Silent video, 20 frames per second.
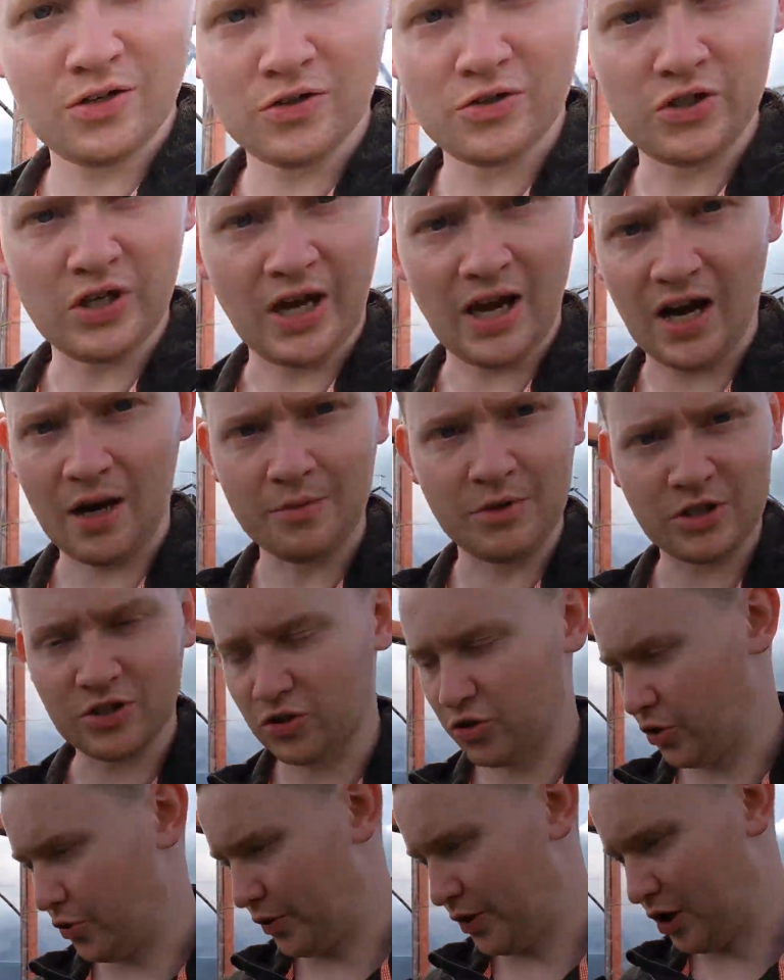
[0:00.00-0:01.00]
So yeah, I'm just
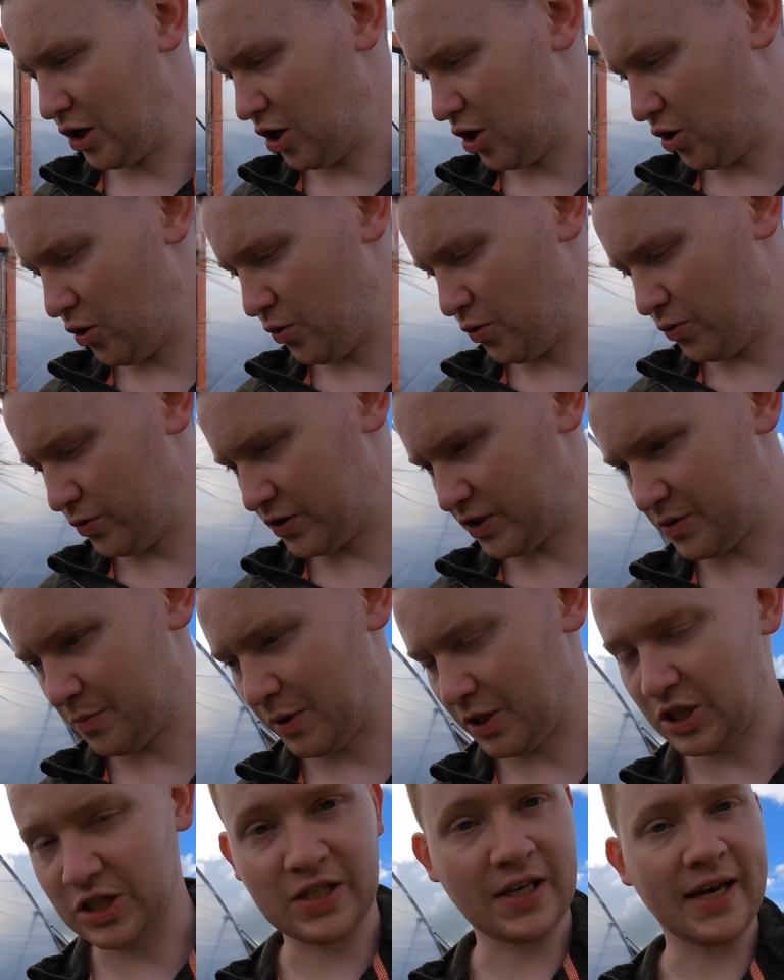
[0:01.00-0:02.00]
growing loads, as
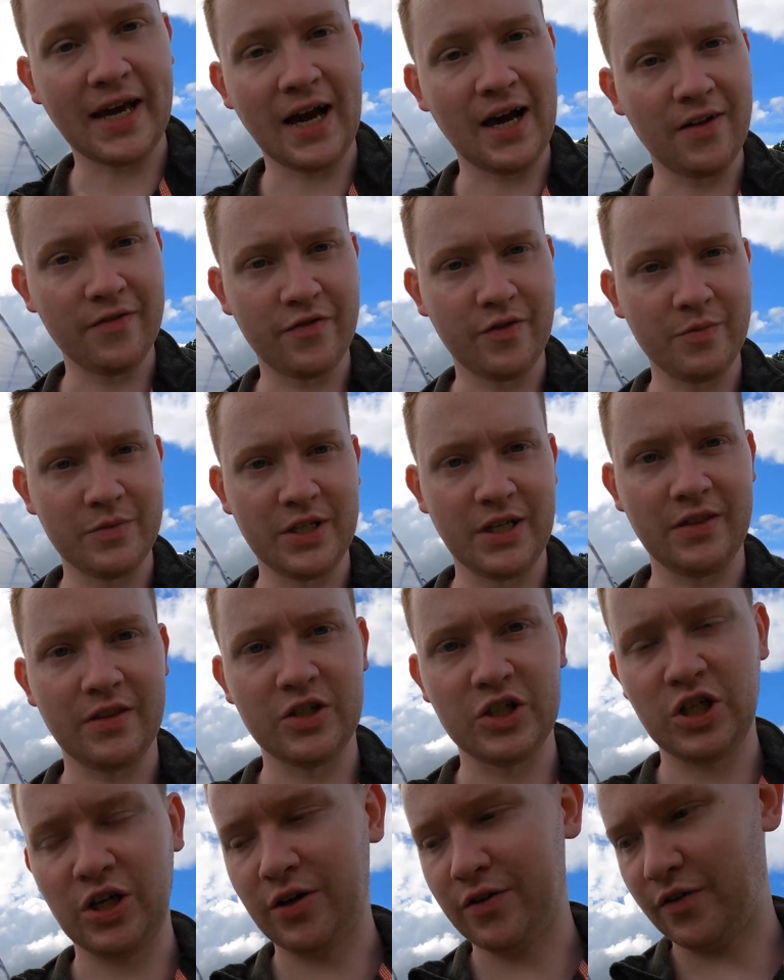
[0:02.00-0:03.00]
much as I can from seed
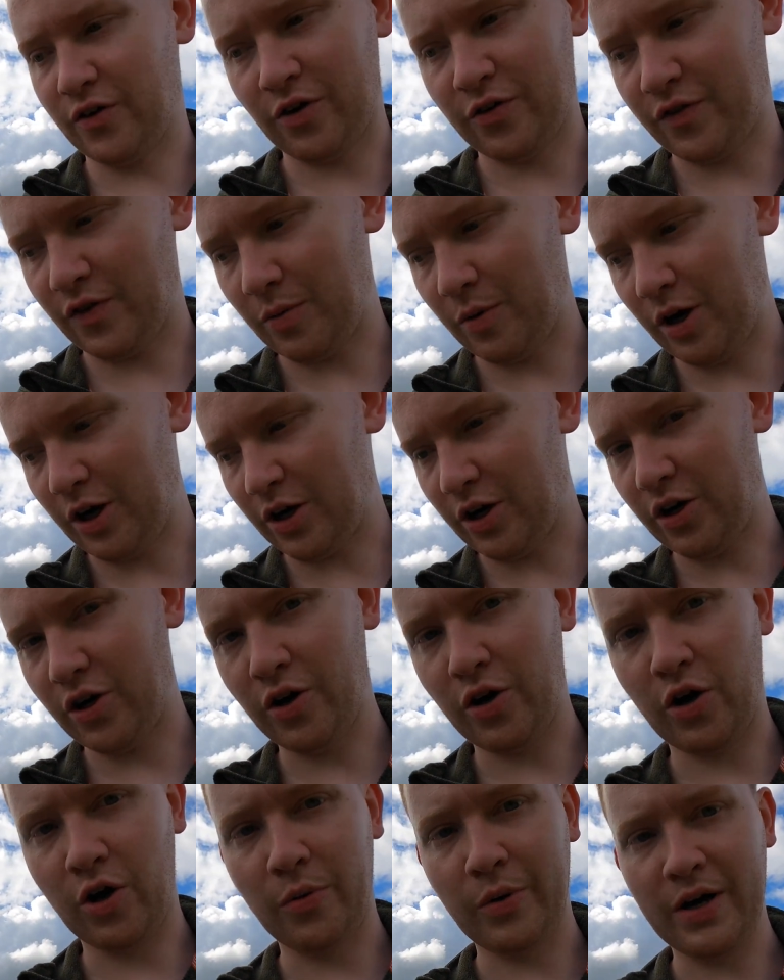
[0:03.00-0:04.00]
this year, or from cutting,
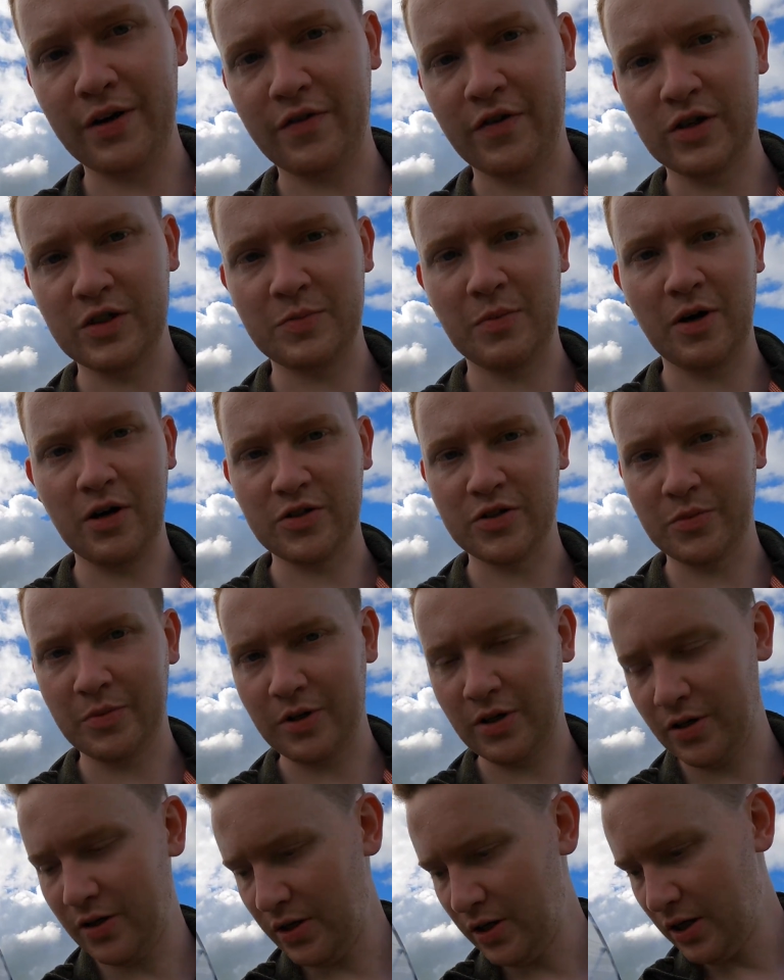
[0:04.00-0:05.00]
or whatever is
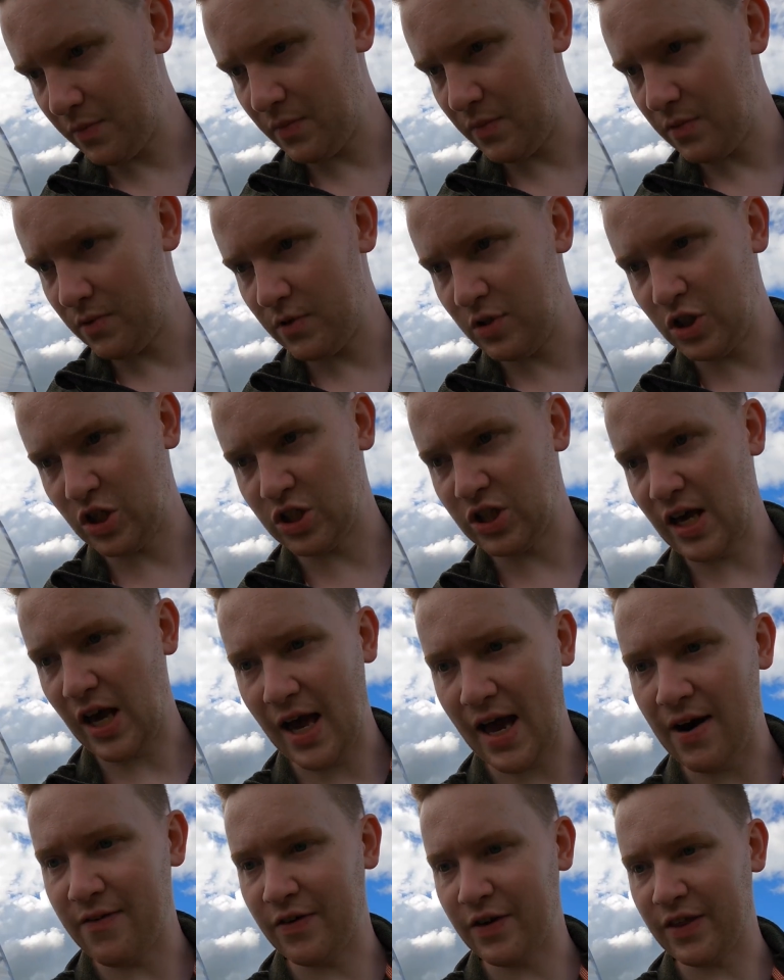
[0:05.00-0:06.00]
possible. Just
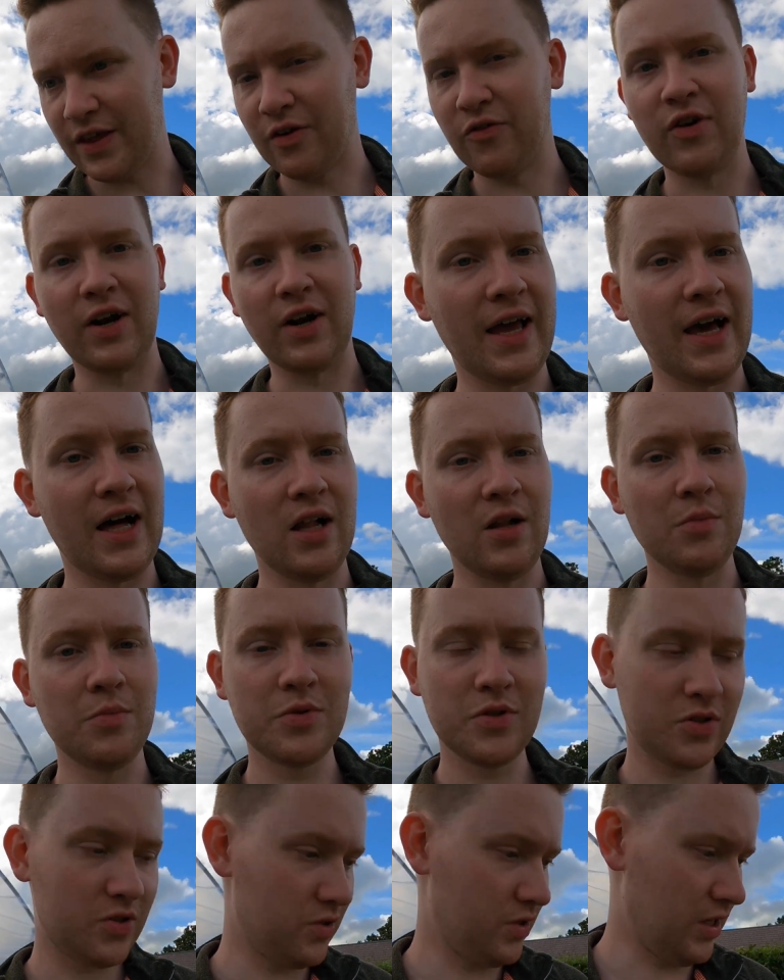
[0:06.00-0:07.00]
everything
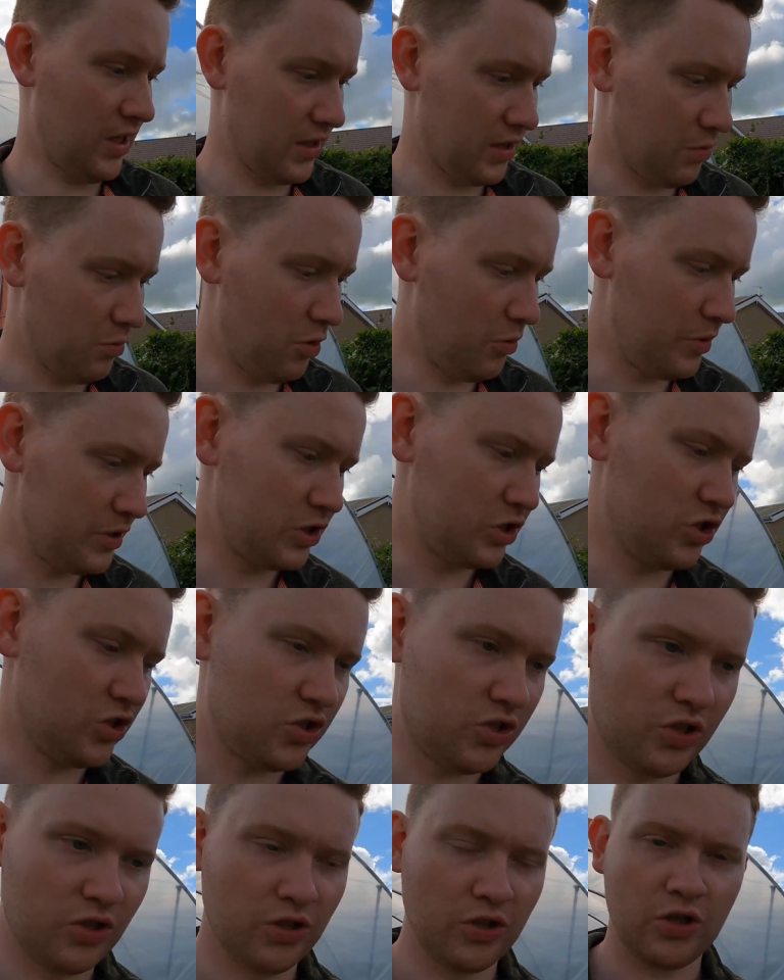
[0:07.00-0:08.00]
helps at the moment,
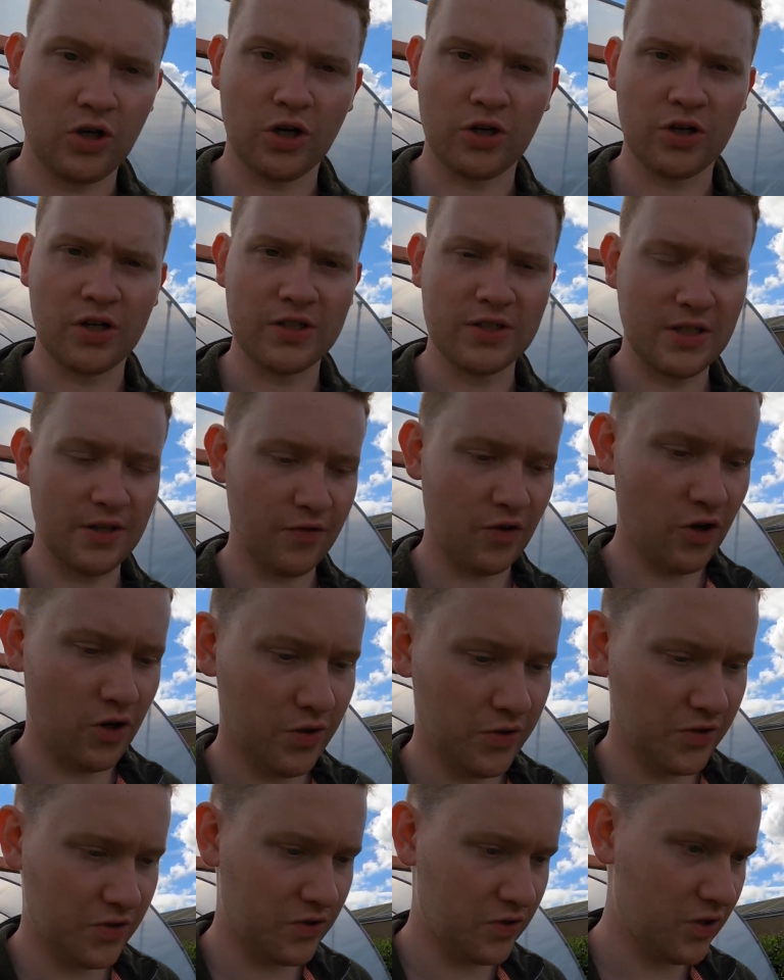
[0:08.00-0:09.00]
just to cut and save
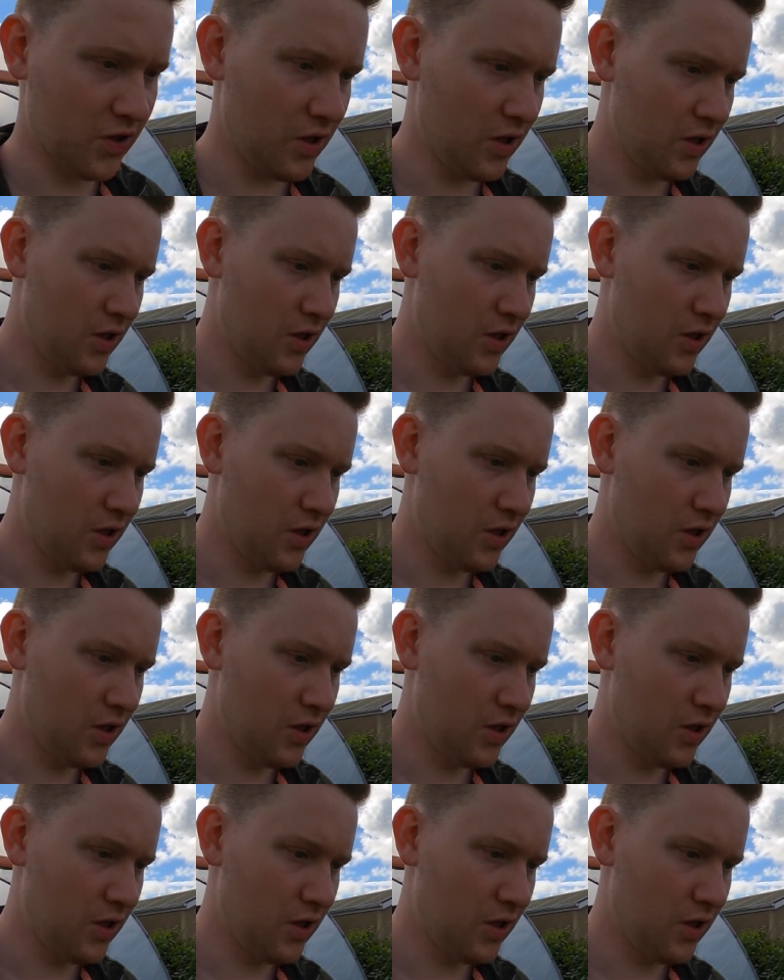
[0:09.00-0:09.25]
costs.